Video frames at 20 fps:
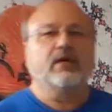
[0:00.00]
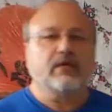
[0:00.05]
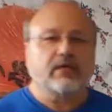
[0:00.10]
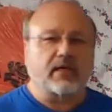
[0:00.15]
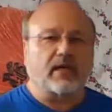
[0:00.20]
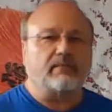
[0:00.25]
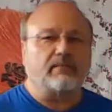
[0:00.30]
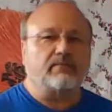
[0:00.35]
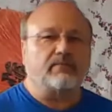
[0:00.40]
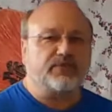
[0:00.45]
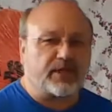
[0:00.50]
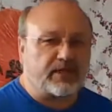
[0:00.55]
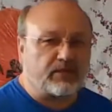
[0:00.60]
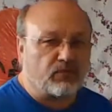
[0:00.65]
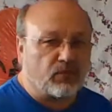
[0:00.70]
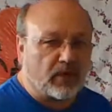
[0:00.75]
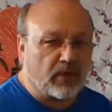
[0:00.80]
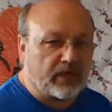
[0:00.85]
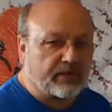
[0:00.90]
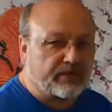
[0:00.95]
Comes in
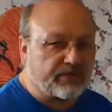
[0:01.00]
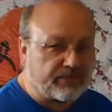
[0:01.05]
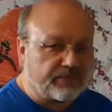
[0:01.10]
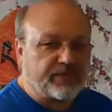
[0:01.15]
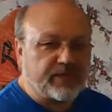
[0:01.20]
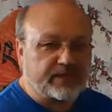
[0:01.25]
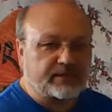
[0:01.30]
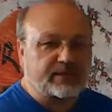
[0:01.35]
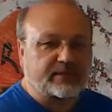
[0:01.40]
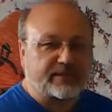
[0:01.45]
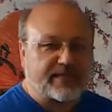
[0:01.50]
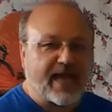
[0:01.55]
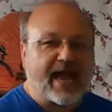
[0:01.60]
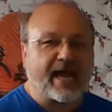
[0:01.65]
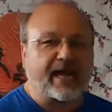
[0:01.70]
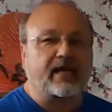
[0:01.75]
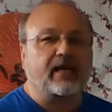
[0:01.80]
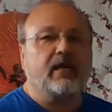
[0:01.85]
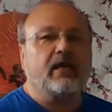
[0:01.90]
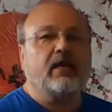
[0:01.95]
with this
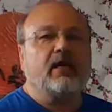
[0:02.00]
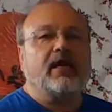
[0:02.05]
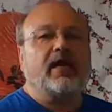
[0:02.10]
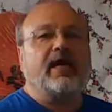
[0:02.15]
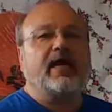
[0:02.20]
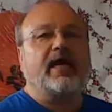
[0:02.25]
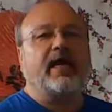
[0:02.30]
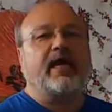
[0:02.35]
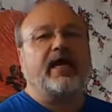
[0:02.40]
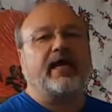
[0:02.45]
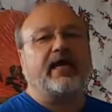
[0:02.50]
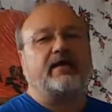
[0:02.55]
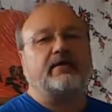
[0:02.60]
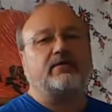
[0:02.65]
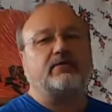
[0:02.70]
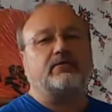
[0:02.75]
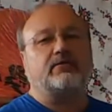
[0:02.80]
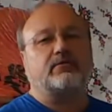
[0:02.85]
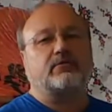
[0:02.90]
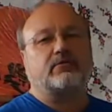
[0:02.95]
attack,
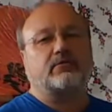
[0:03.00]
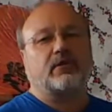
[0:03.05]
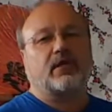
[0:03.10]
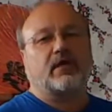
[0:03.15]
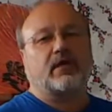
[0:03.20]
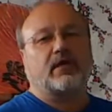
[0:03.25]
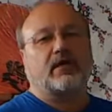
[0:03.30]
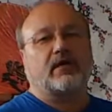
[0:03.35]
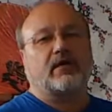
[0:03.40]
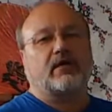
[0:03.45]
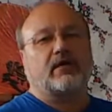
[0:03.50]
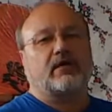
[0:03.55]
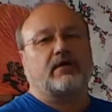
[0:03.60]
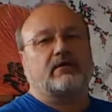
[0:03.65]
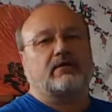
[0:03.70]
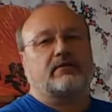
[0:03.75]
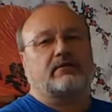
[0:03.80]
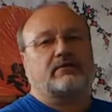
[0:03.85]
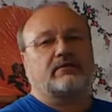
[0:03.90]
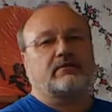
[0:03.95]
and
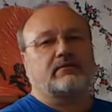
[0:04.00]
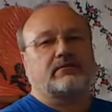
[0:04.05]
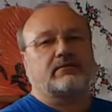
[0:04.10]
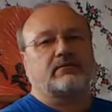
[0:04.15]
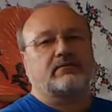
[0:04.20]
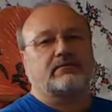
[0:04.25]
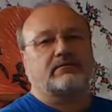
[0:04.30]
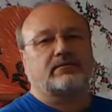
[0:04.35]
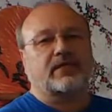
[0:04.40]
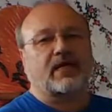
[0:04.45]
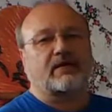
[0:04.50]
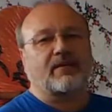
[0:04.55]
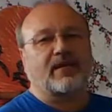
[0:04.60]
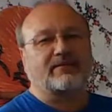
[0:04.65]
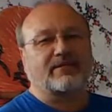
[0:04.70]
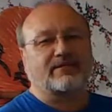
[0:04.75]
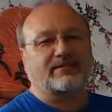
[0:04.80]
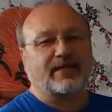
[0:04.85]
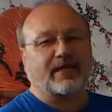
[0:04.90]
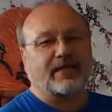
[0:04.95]
Takuma
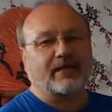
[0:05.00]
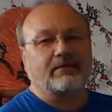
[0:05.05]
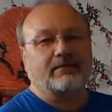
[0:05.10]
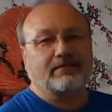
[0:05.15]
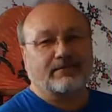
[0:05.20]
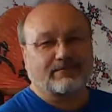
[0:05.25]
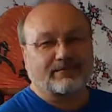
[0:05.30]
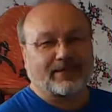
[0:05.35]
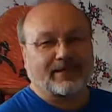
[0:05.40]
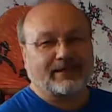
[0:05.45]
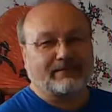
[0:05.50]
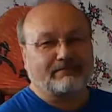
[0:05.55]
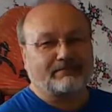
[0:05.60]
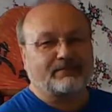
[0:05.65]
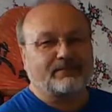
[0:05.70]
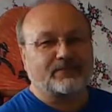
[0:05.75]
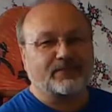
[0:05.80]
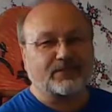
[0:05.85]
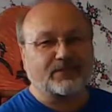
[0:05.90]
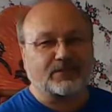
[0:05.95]
Sensei, right,
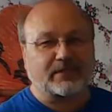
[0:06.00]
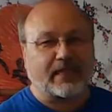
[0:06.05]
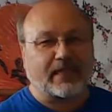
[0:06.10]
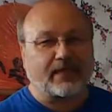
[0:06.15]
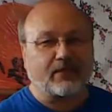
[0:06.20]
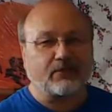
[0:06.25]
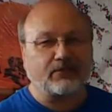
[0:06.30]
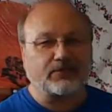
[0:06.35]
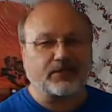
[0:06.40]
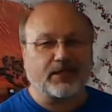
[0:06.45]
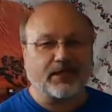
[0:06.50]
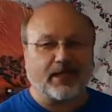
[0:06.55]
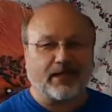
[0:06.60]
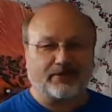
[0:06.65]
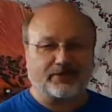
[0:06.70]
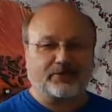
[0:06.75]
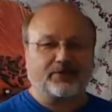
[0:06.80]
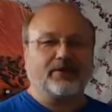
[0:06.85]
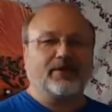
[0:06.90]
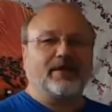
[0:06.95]
snotty-nosed
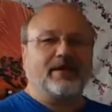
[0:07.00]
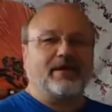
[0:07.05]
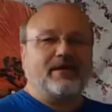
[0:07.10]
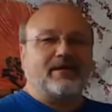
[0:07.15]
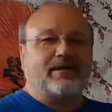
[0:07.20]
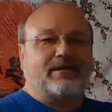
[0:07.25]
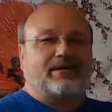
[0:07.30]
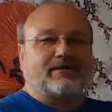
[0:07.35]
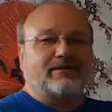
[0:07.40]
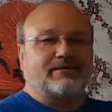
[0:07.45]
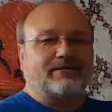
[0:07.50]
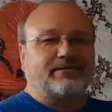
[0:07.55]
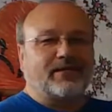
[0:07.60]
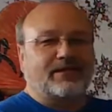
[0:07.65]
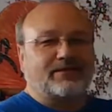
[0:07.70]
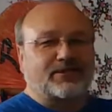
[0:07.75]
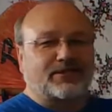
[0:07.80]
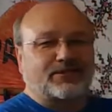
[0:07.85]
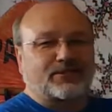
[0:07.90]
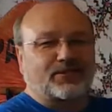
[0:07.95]
teenager,
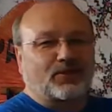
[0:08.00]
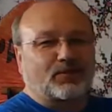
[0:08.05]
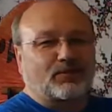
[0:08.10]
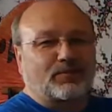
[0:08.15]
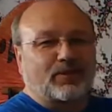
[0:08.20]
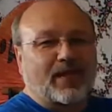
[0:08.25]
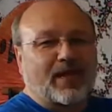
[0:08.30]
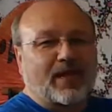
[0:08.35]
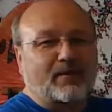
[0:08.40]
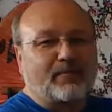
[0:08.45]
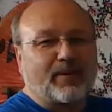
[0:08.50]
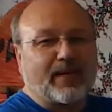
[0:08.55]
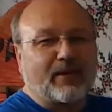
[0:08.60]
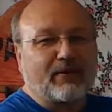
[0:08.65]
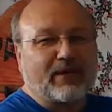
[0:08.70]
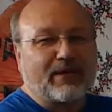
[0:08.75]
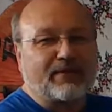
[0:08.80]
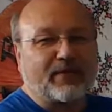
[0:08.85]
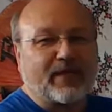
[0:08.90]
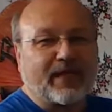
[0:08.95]
does this little block
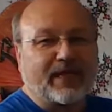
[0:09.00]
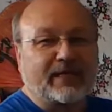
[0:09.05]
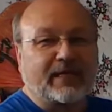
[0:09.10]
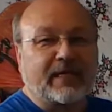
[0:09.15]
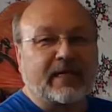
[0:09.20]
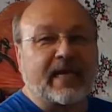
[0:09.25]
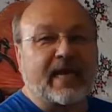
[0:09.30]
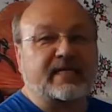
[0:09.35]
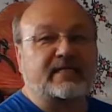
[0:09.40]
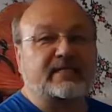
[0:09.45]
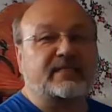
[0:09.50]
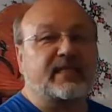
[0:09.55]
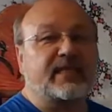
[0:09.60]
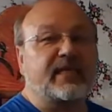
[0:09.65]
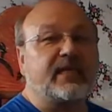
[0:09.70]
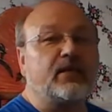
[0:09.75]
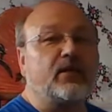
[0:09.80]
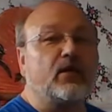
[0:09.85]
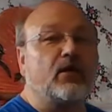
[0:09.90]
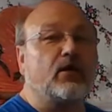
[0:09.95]
parry thing, and the next thing
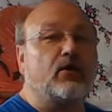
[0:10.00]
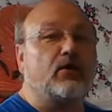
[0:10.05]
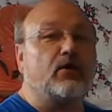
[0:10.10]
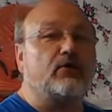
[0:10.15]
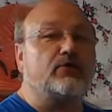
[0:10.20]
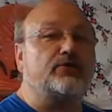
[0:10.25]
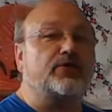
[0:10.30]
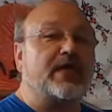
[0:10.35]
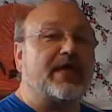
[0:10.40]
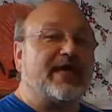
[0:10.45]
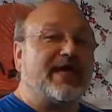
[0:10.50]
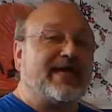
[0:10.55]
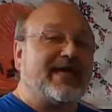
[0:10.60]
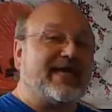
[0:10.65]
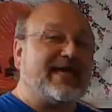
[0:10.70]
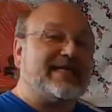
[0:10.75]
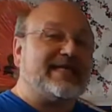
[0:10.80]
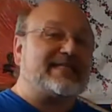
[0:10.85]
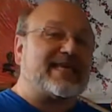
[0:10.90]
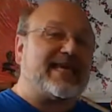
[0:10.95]
he knows,
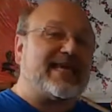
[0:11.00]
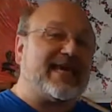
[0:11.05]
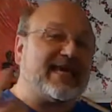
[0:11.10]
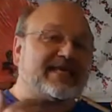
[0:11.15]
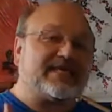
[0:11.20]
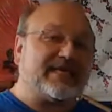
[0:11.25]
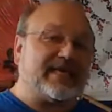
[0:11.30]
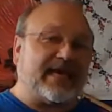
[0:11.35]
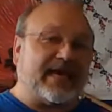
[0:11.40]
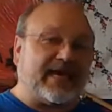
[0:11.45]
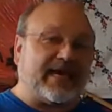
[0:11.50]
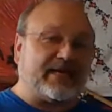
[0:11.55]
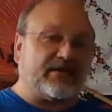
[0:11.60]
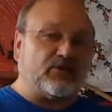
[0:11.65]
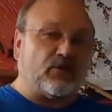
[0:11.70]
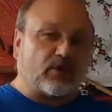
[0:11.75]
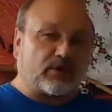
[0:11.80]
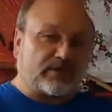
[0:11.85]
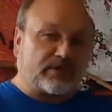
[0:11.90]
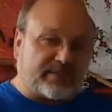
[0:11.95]
he's hit and
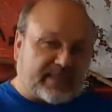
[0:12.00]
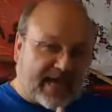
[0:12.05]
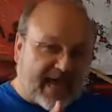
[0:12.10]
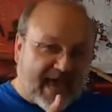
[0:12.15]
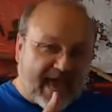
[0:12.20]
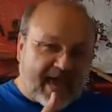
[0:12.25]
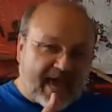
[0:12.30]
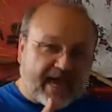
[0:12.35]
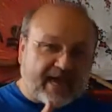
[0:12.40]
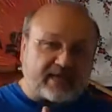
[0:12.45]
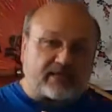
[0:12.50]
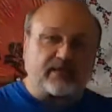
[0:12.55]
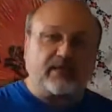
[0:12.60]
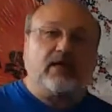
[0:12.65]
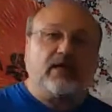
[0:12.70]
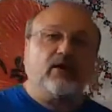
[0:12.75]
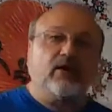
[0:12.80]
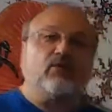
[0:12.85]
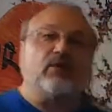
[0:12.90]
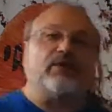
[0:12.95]
or tagged
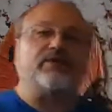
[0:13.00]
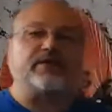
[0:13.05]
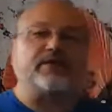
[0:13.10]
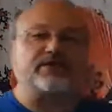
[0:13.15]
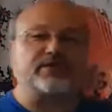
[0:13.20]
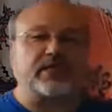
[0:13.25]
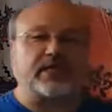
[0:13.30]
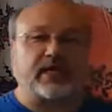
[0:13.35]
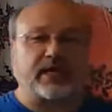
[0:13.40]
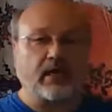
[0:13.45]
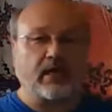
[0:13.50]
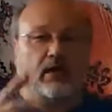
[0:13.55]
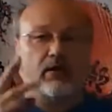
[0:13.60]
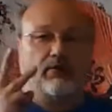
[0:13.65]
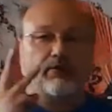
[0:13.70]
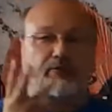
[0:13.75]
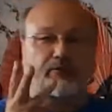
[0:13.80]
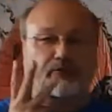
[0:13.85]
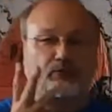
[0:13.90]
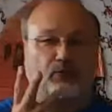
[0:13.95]
with this thing
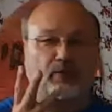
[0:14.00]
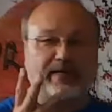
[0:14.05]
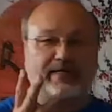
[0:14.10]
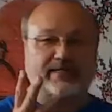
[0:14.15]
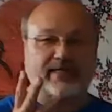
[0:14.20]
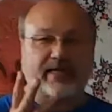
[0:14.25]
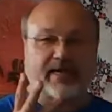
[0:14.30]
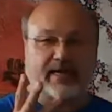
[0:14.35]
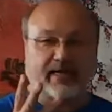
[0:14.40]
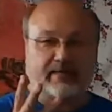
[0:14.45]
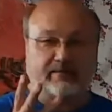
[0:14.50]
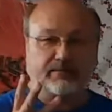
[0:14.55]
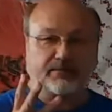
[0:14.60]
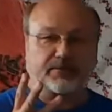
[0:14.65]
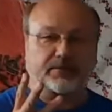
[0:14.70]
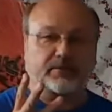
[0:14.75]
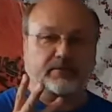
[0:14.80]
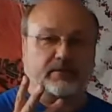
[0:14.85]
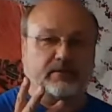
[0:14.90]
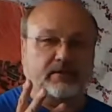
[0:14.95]
3
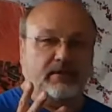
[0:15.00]
times.